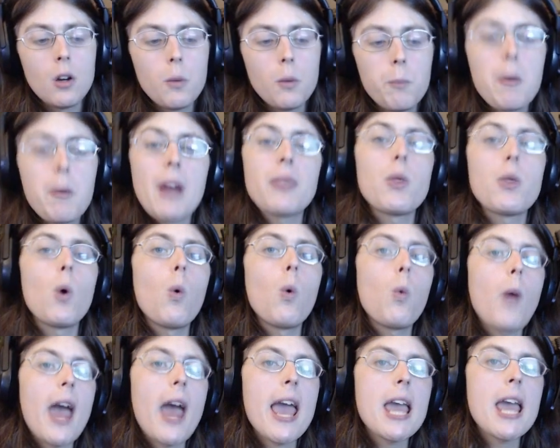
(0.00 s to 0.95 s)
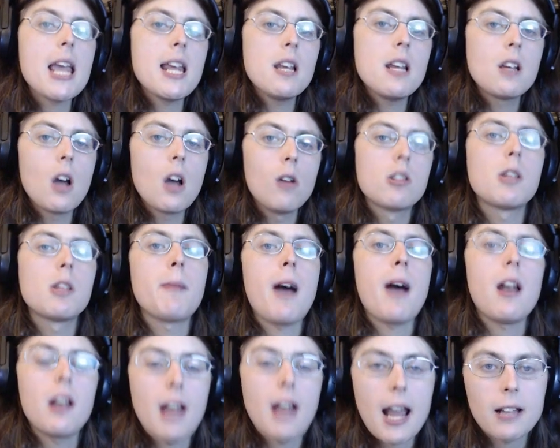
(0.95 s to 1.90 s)
But the way he goes
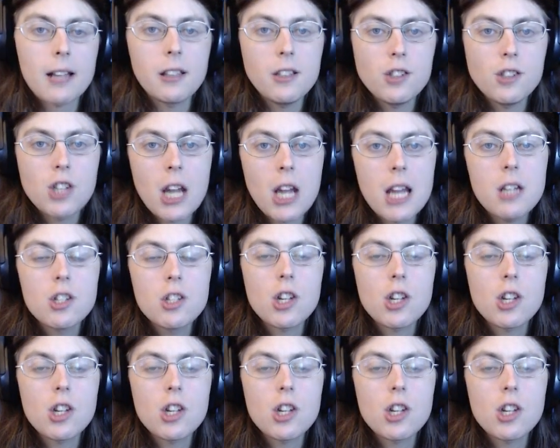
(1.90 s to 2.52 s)
about enacting change